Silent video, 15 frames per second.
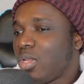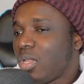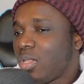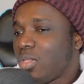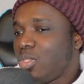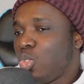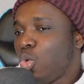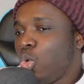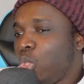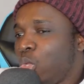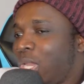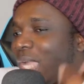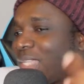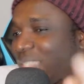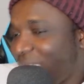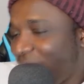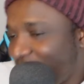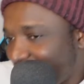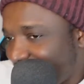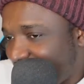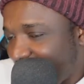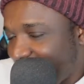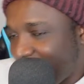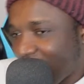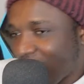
Do you not entertain?